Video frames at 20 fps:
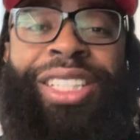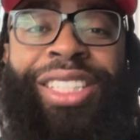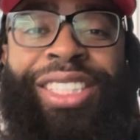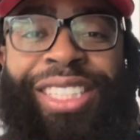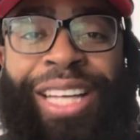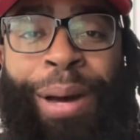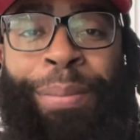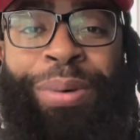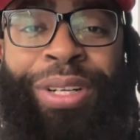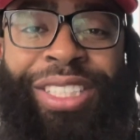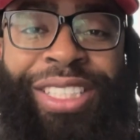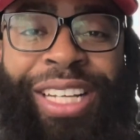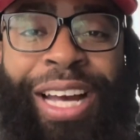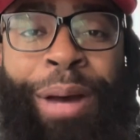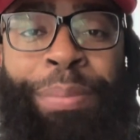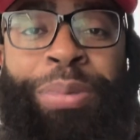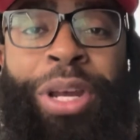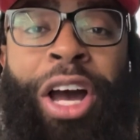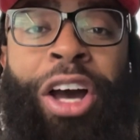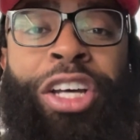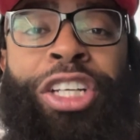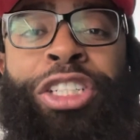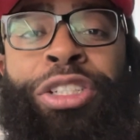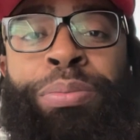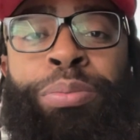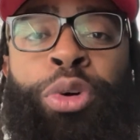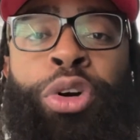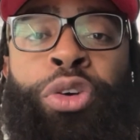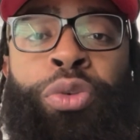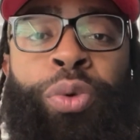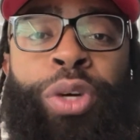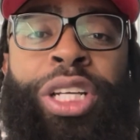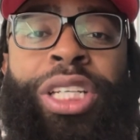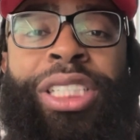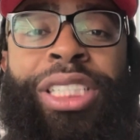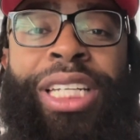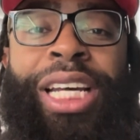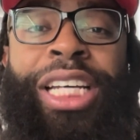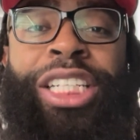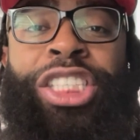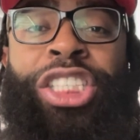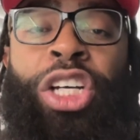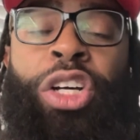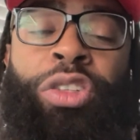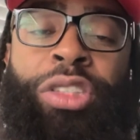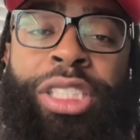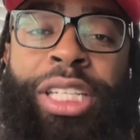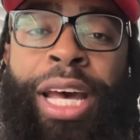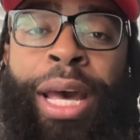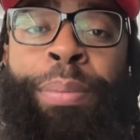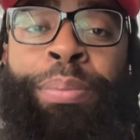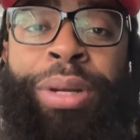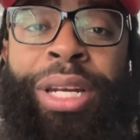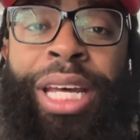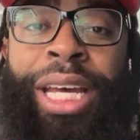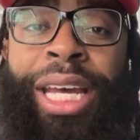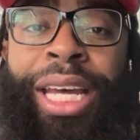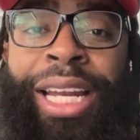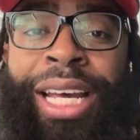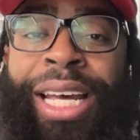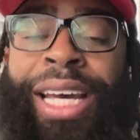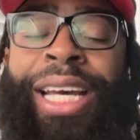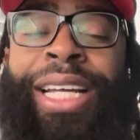Top of the top, y'all. It's your boy Real Estate Show tapping in,